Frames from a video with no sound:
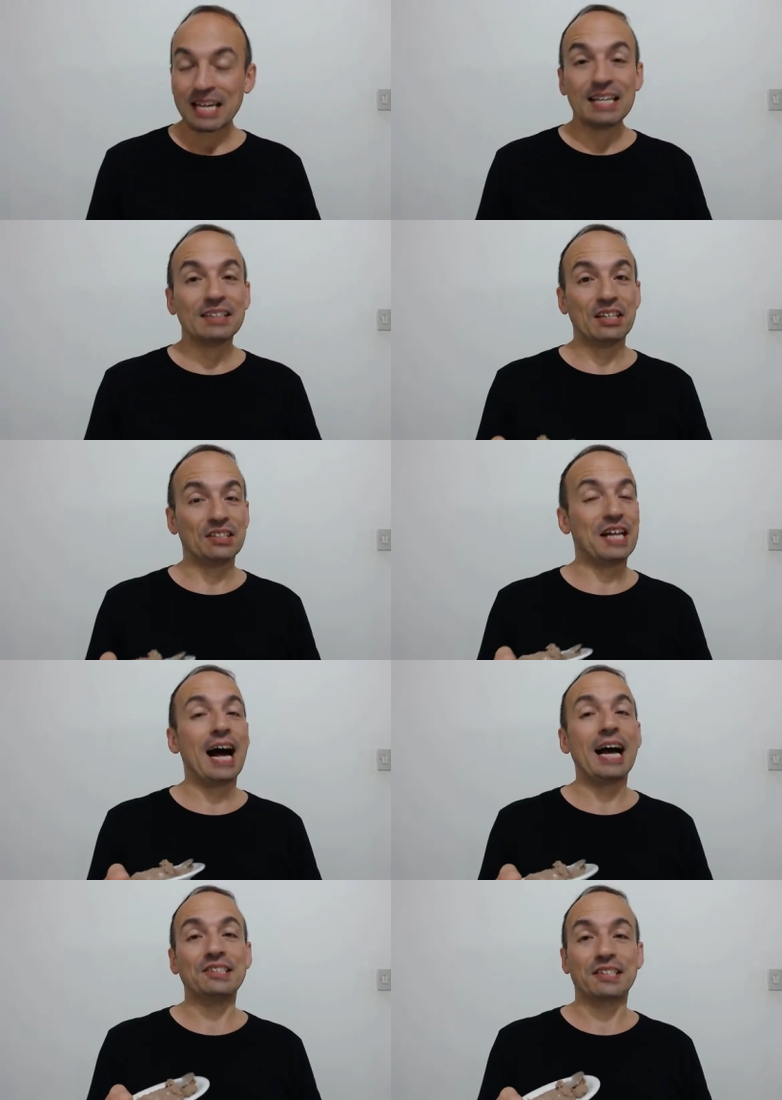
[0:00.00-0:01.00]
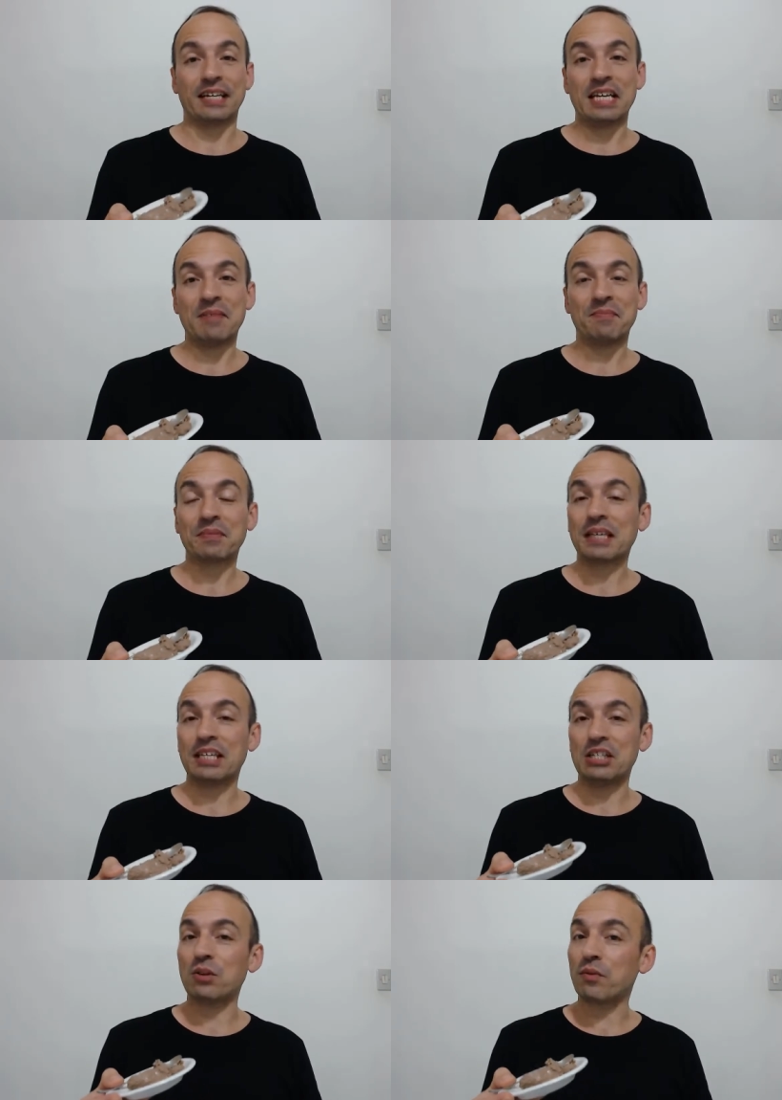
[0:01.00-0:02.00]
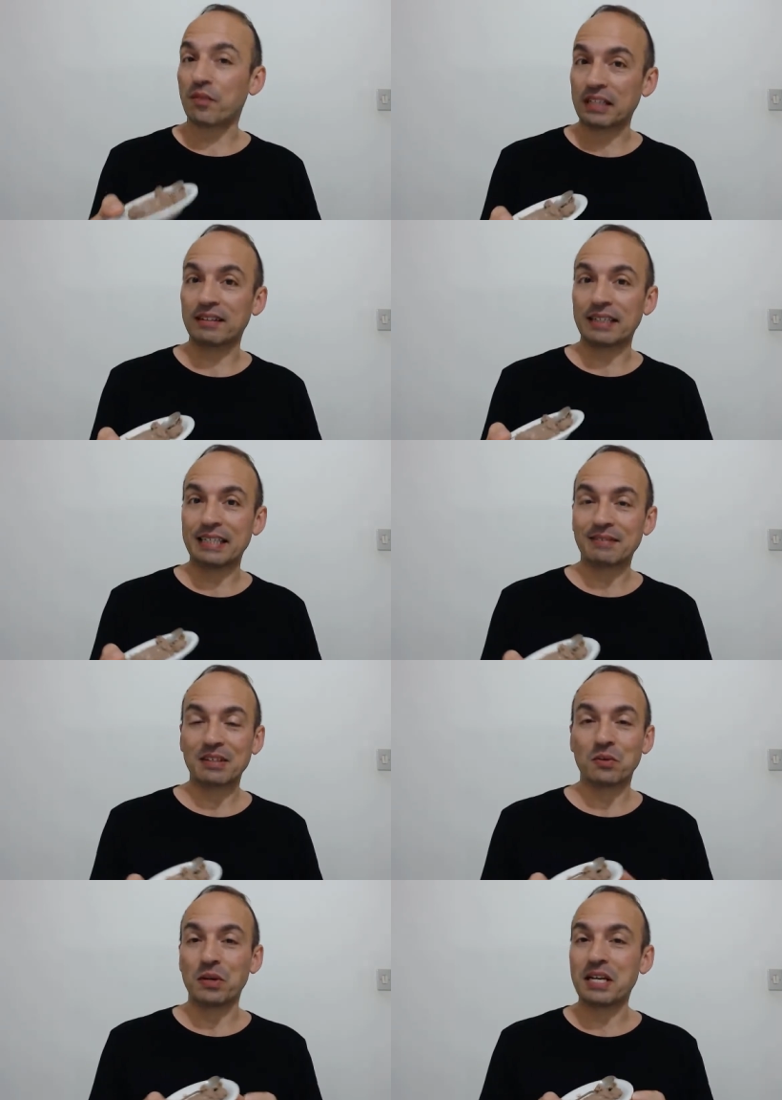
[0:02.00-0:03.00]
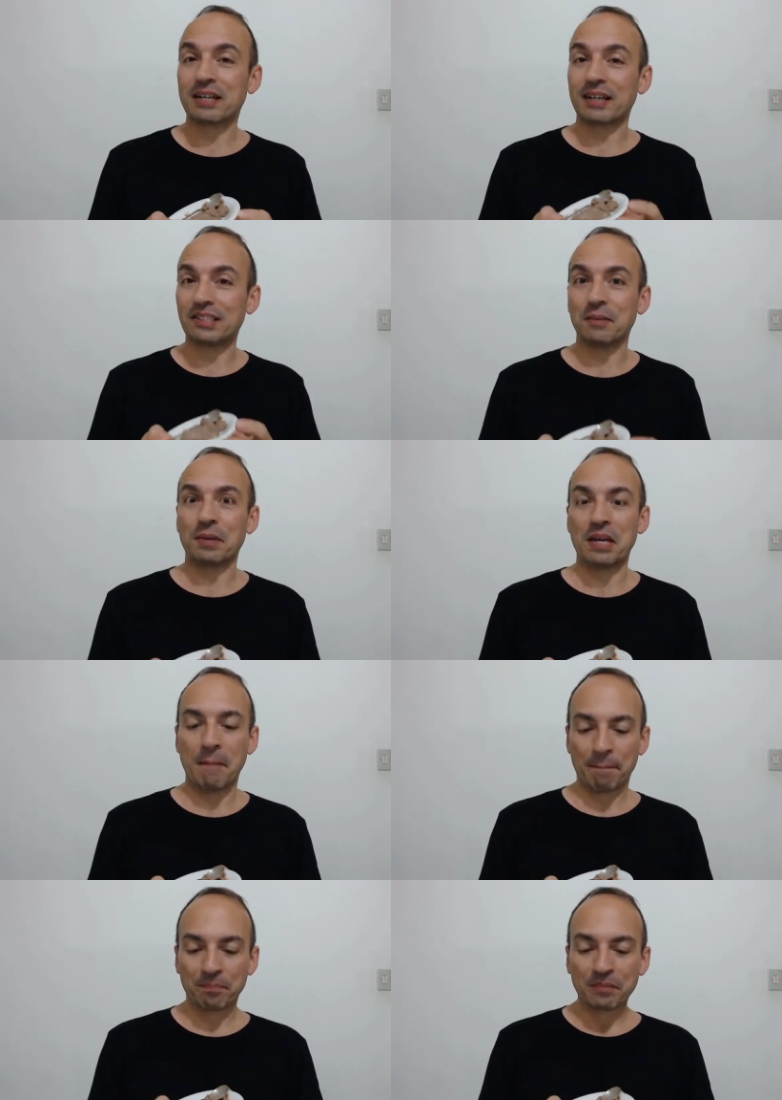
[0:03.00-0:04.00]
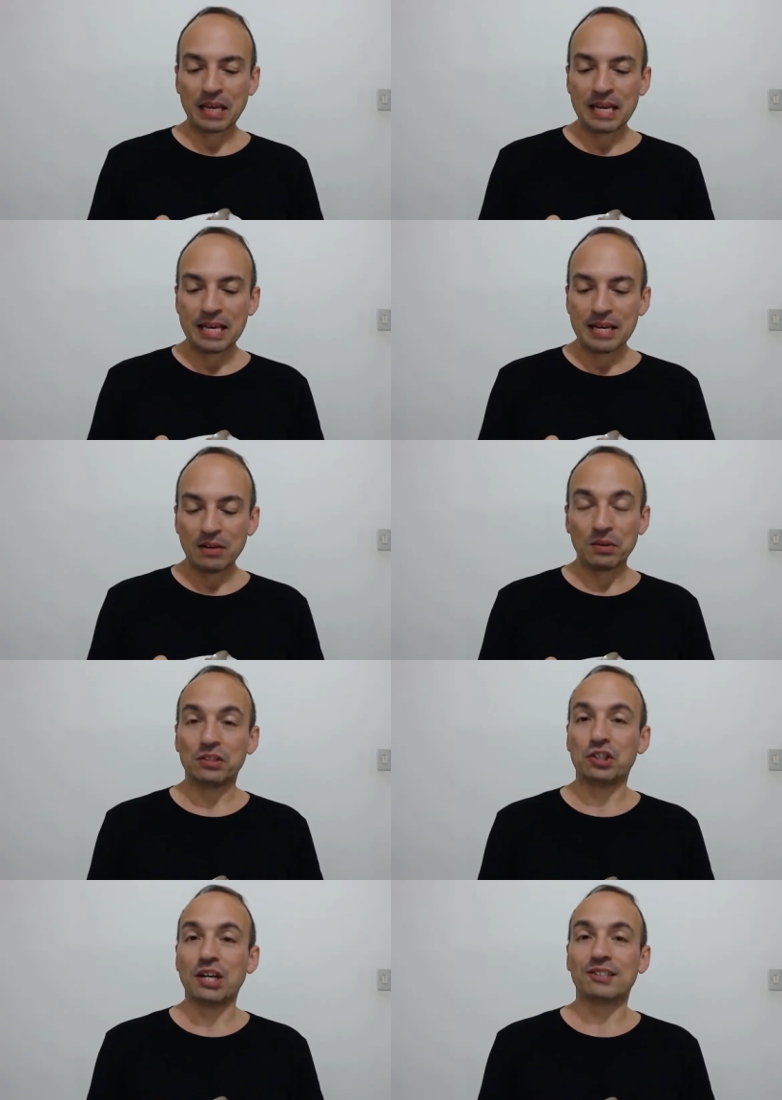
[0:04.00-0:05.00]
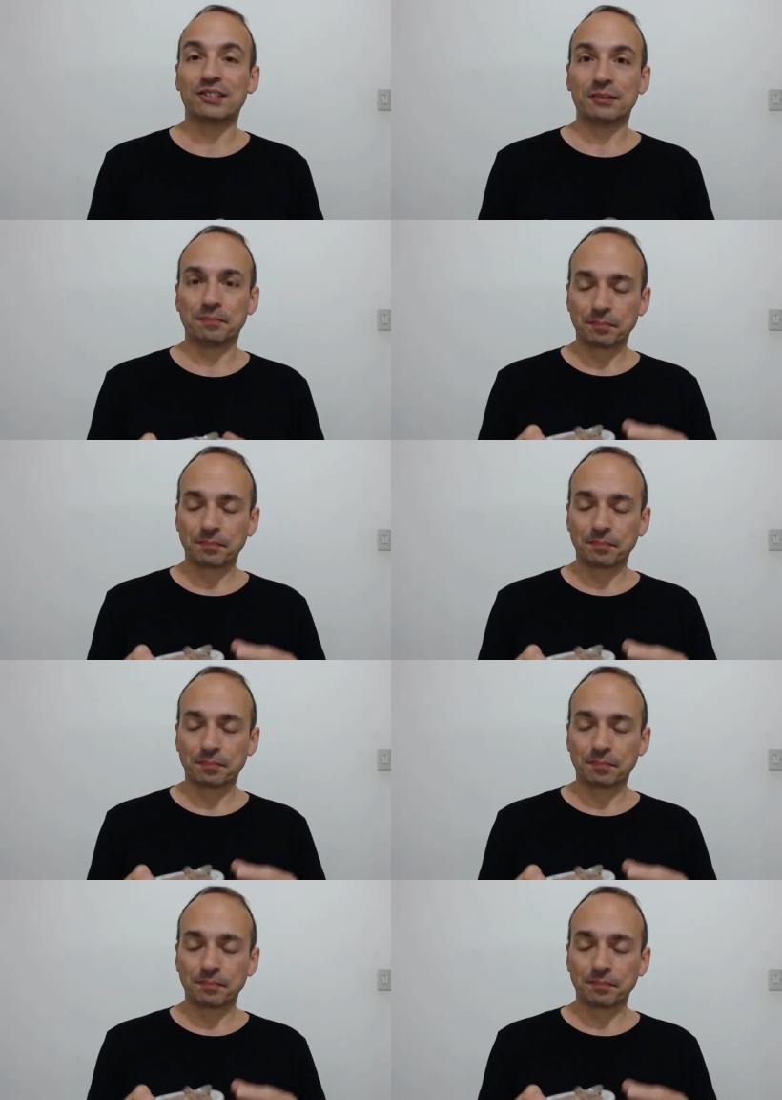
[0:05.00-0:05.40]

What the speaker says: This ice cream, keto friendly, quick recipe with just